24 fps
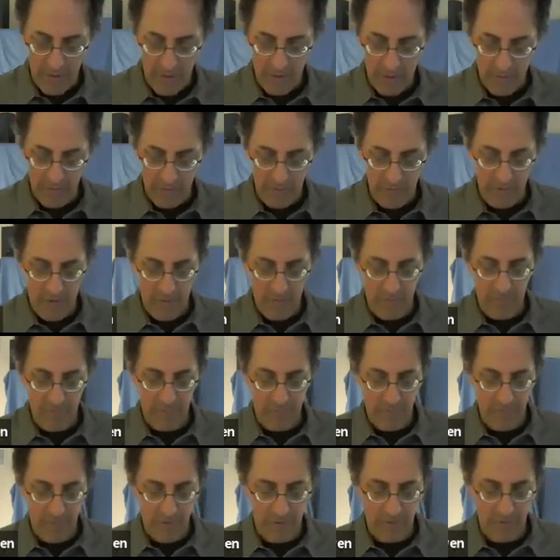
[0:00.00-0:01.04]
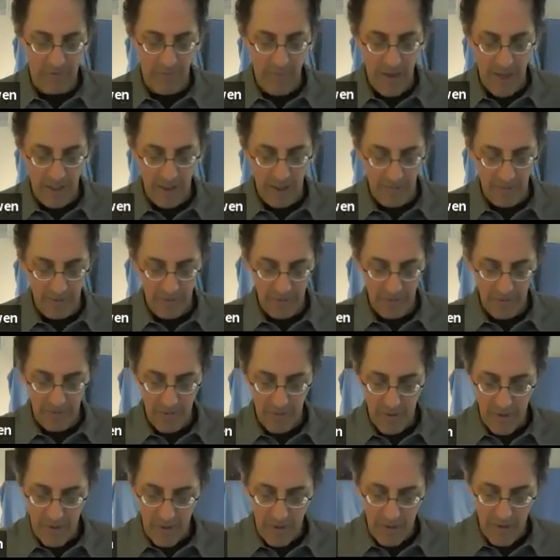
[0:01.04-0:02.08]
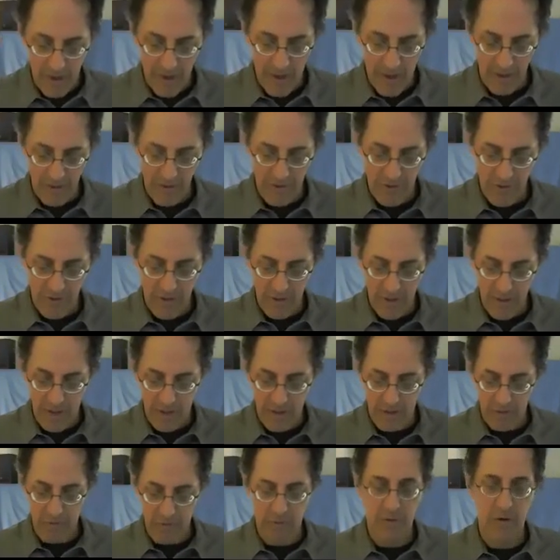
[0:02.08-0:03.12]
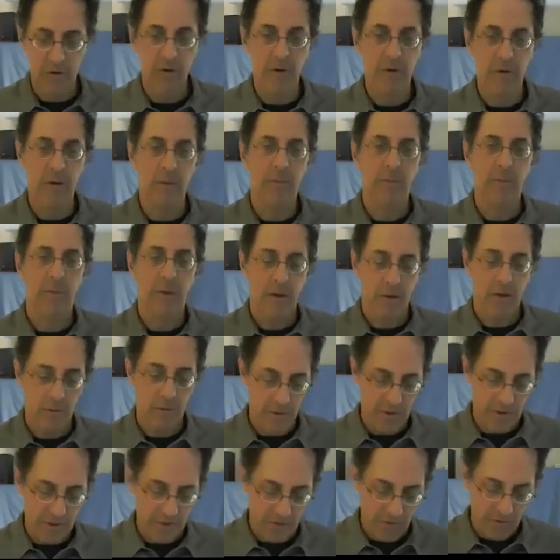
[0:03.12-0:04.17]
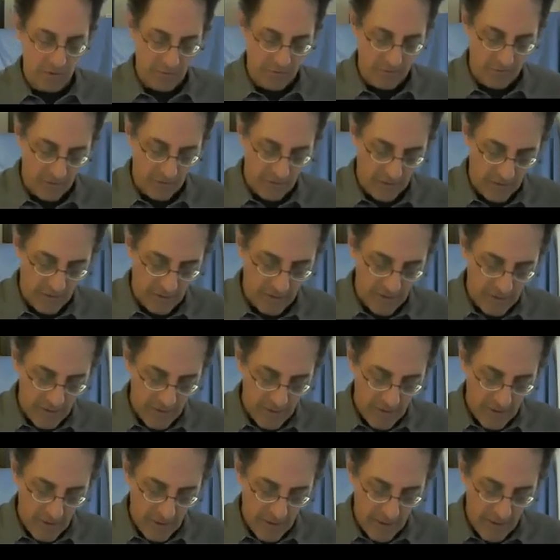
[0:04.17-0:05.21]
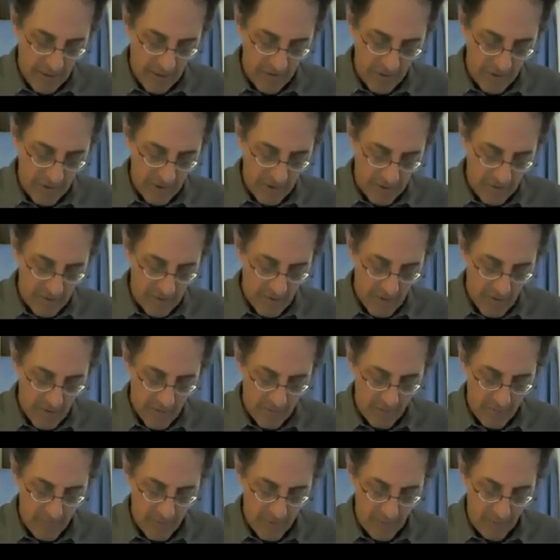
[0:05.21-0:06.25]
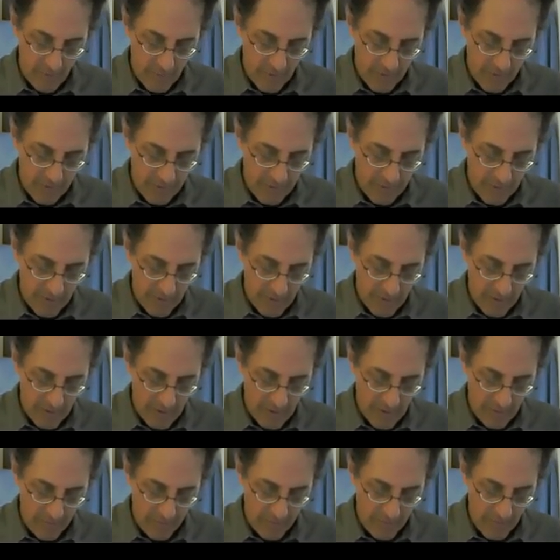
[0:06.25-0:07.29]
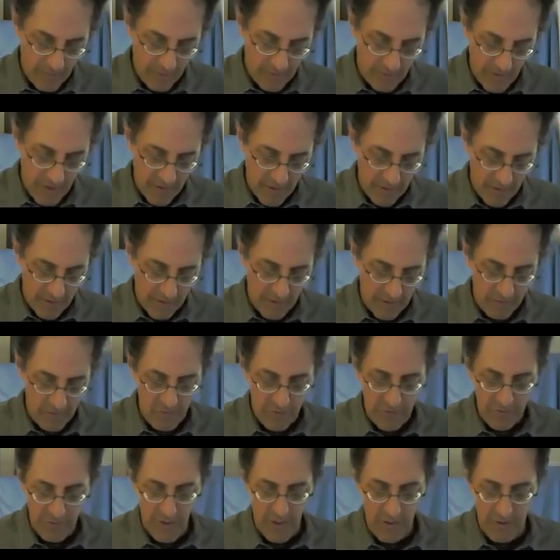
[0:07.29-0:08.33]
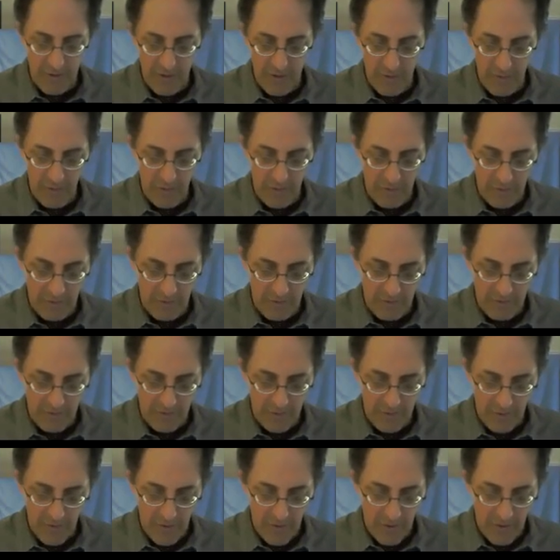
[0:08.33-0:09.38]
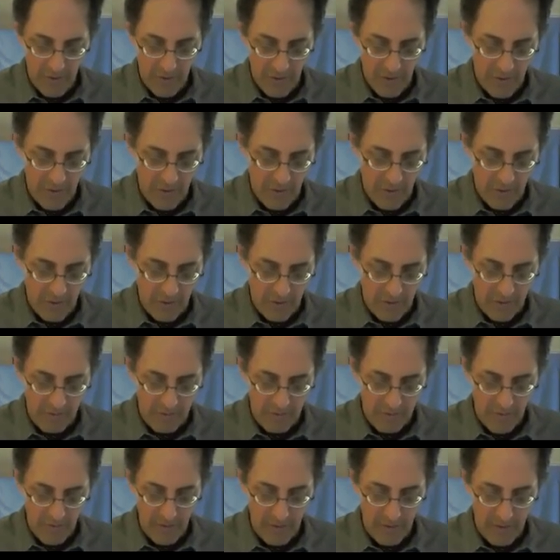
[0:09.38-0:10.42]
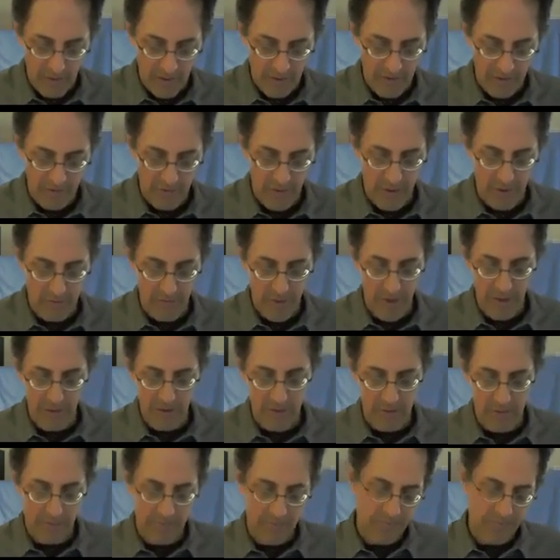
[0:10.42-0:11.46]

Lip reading: some elements, hydrogen and deuterium, which is hydrogen, but with a proton and a neutron in the nucleus, and then an electron around it.